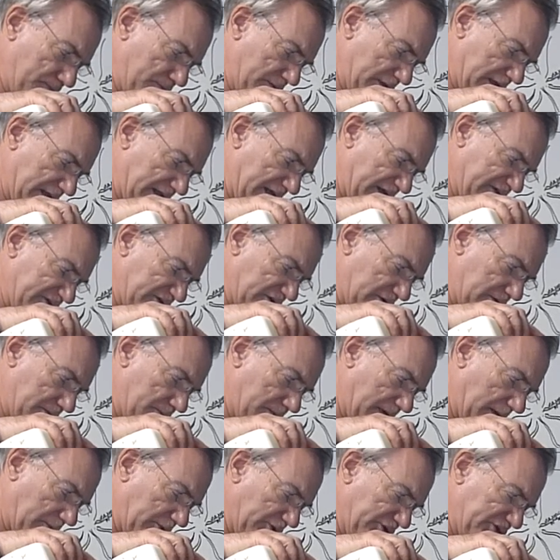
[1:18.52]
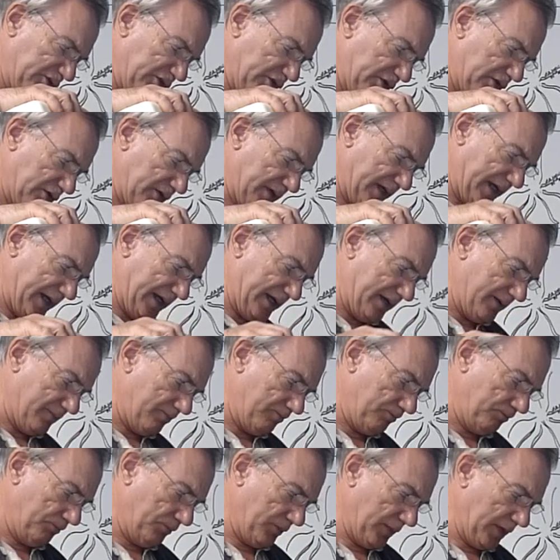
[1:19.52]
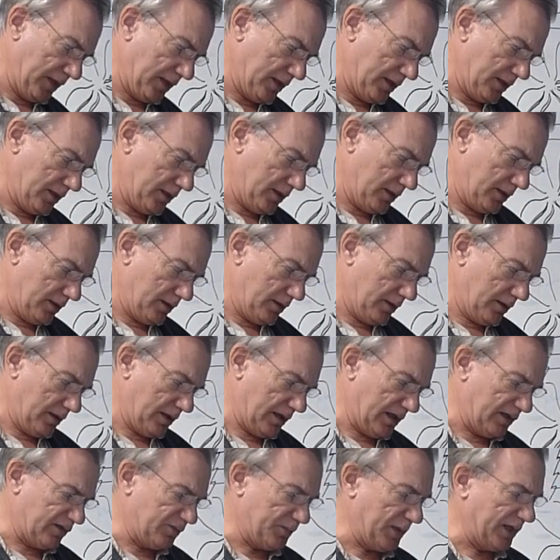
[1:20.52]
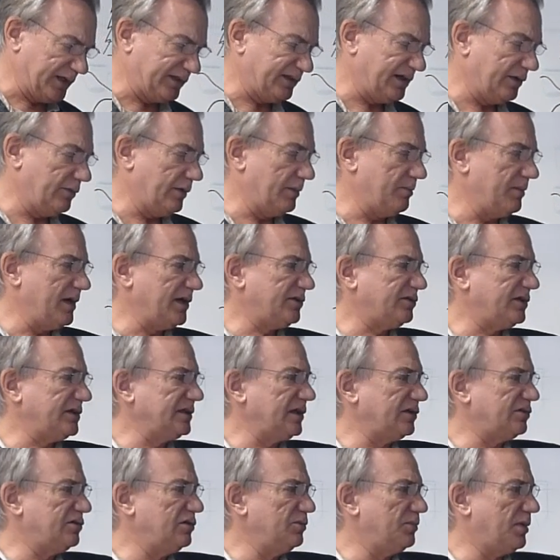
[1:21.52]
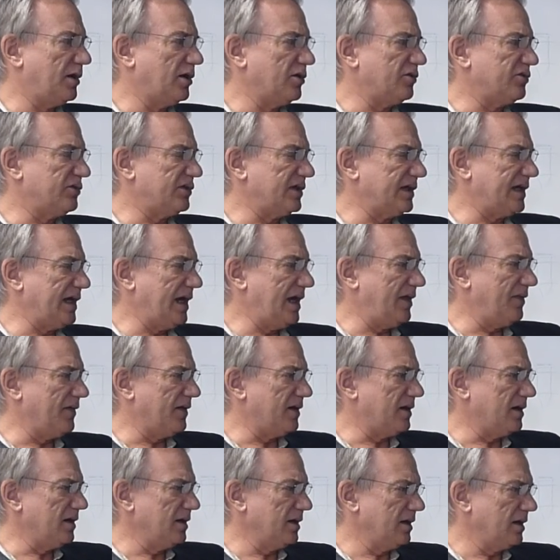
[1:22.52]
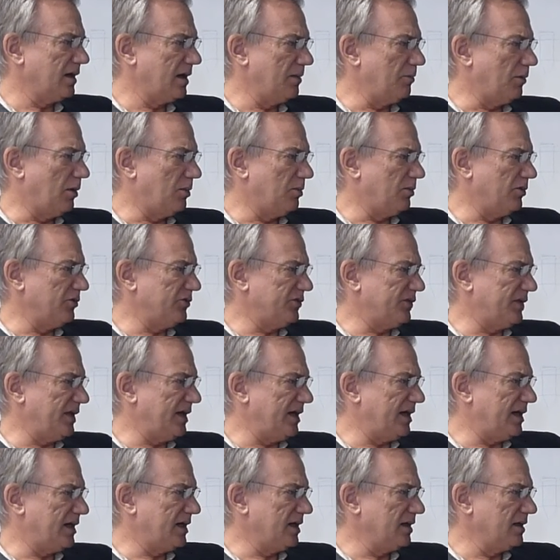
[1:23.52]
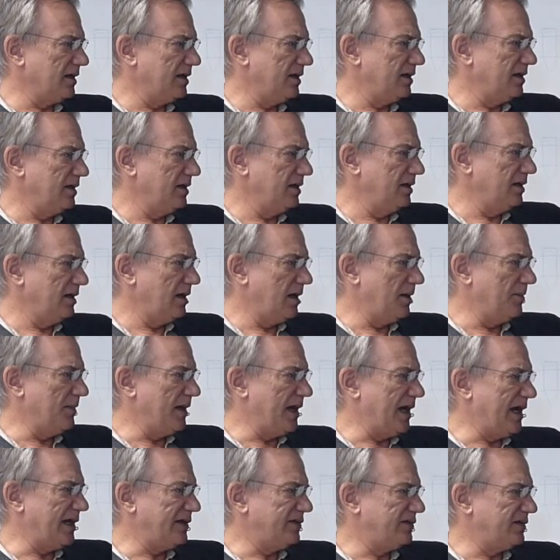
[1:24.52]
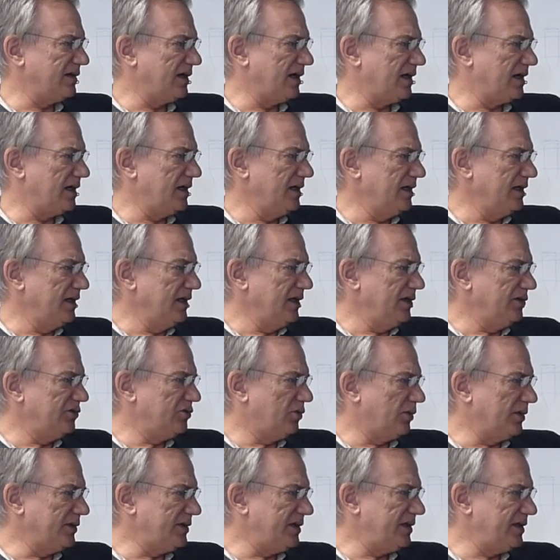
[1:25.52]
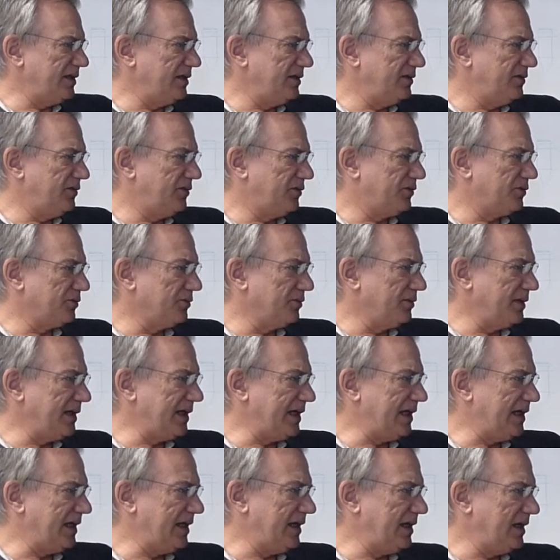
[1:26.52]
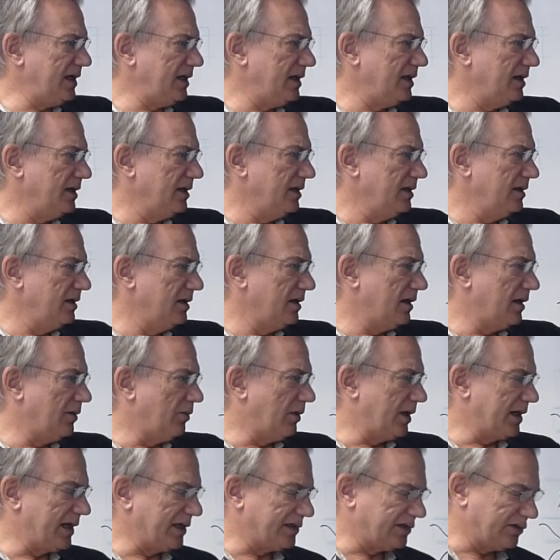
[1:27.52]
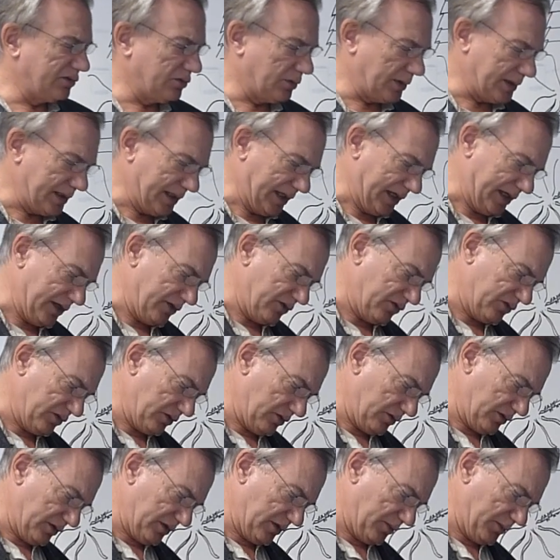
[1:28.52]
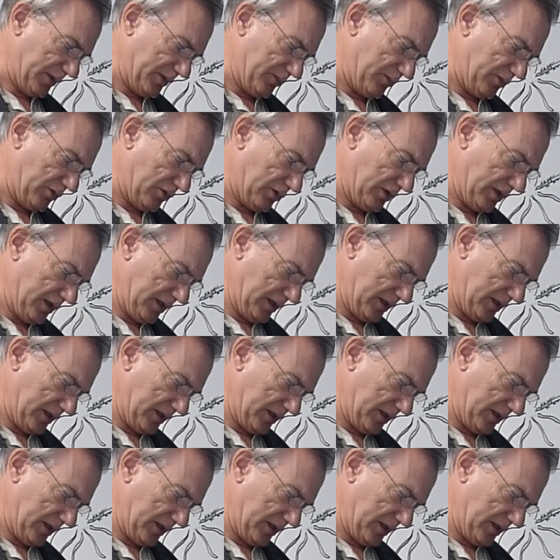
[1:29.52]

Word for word: the less bubbles you create, especially when mixing the two parts together, I'm almost there. I'm at uh, 23, I want to get to 28, so a little bit more.